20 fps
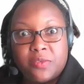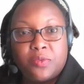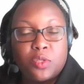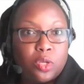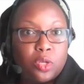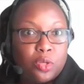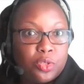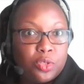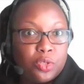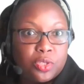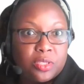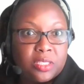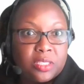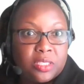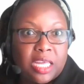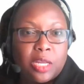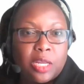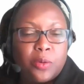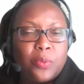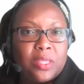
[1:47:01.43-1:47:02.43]
solutions?
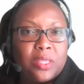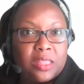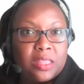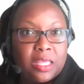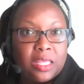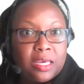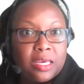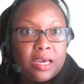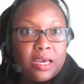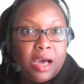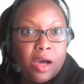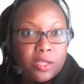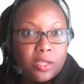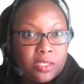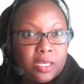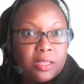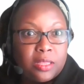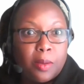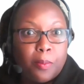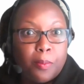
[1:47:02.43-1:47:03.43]
Can we think
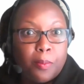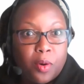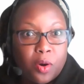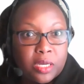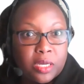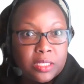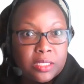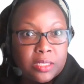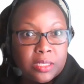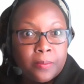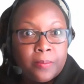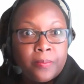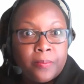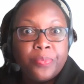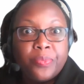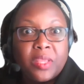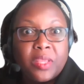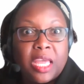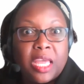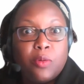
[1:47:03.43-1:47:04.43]
outside the box?
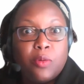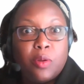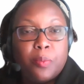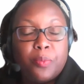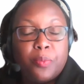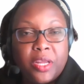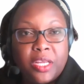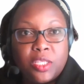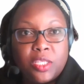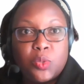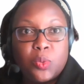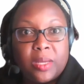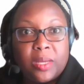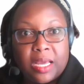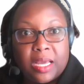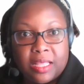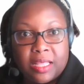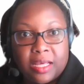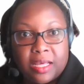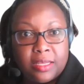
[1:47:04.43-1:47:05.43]
Can we bring
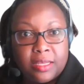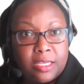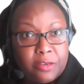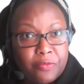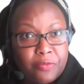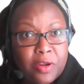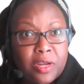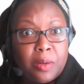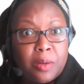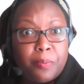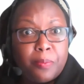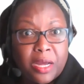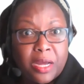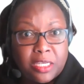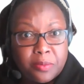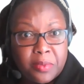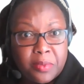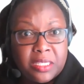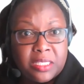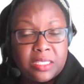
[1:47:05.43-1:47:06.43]
together the different
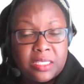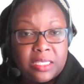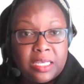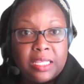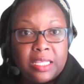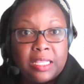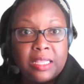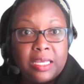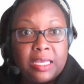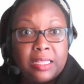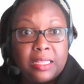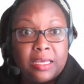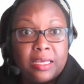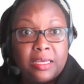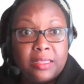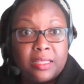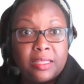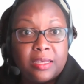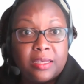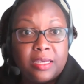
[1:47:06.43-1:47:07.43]
departments in
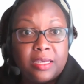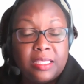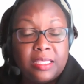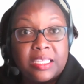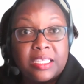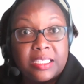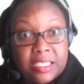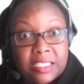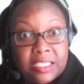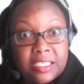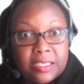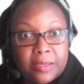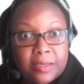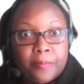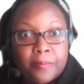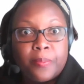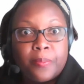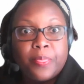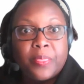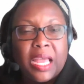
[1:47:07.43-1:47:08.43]
the city,
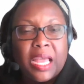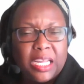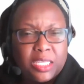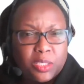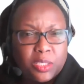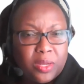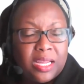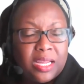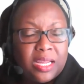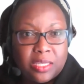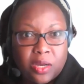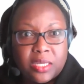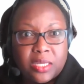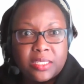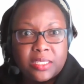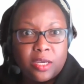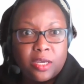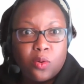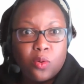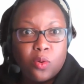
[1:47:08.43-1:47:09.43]
as well as our
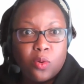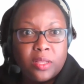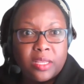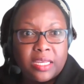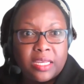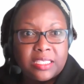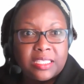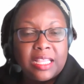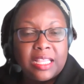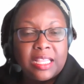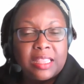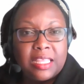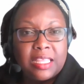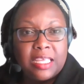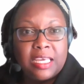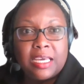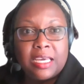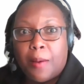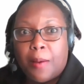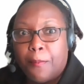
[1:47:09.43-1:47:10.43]
stakeholders, and
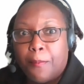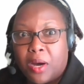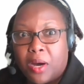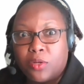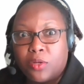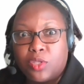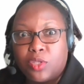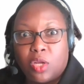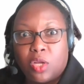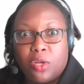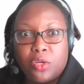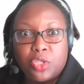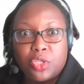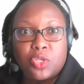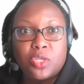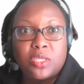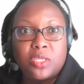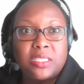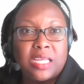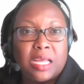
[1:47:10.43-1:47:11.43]
think about
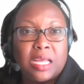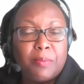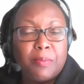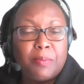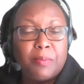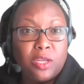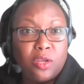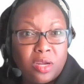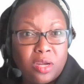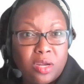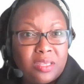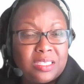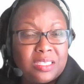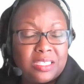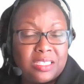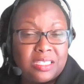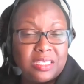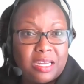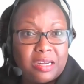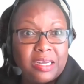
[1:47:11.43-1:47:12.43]
solutions that may not
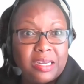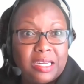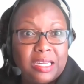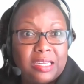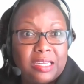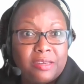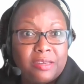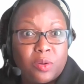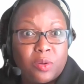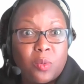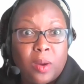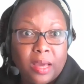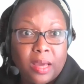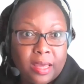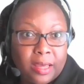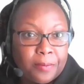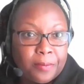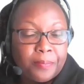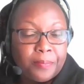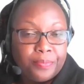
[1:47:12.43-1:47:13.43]
necessarily
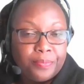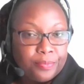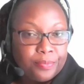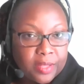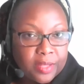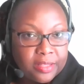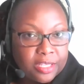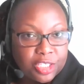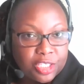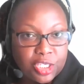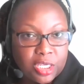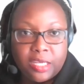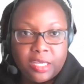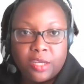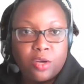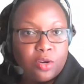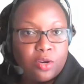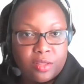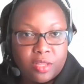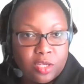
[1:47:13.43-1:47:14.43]
require the
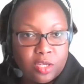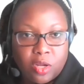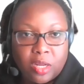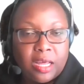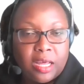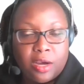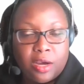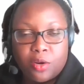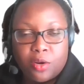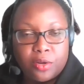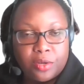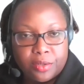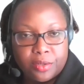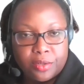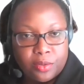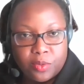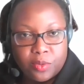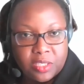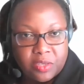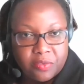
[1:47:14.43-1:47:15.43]
shilling or the dollar or
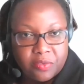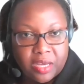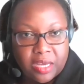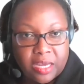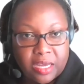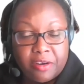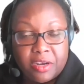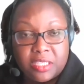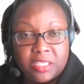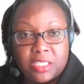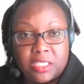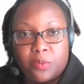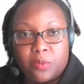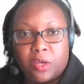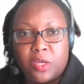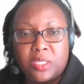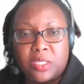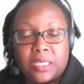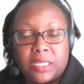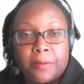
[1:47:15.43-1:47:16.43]
whatever currency we're
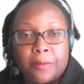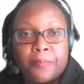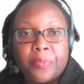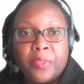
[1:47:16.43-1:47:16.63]
using?